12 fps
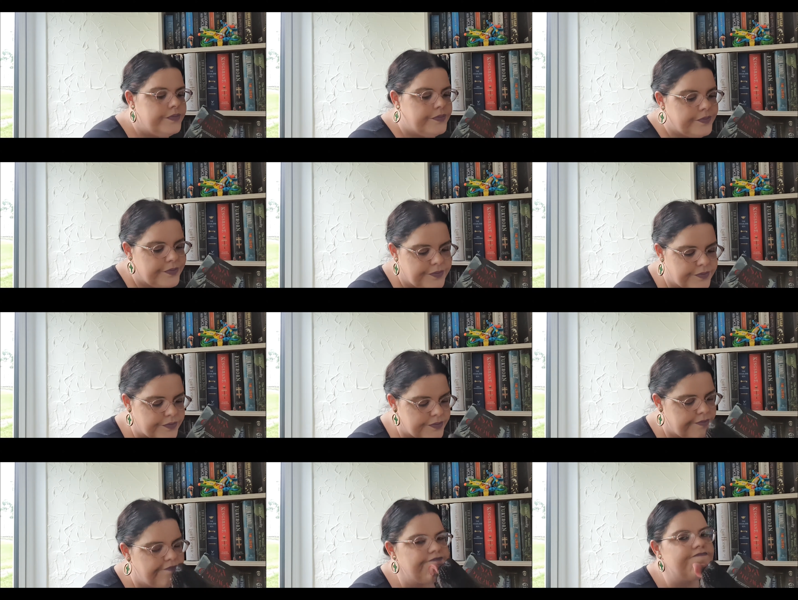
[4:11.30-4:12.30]

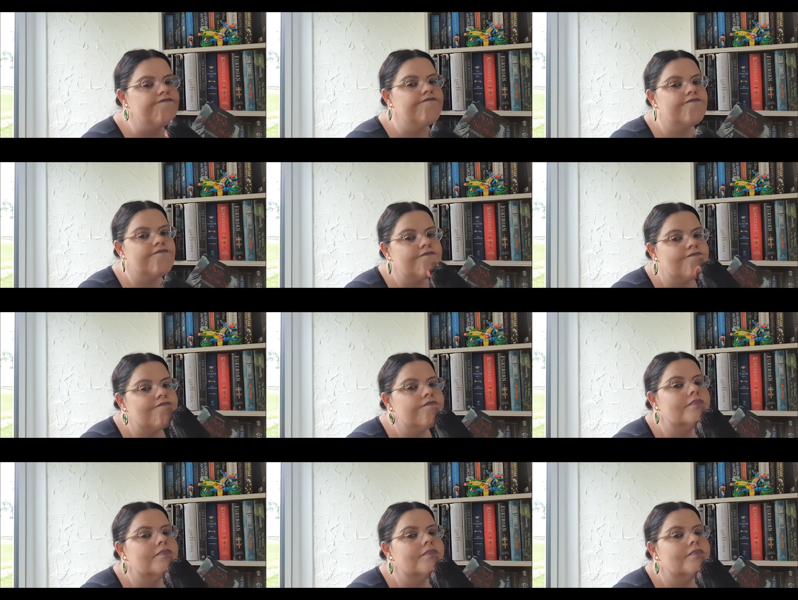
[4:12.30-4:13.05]
(no one is talking)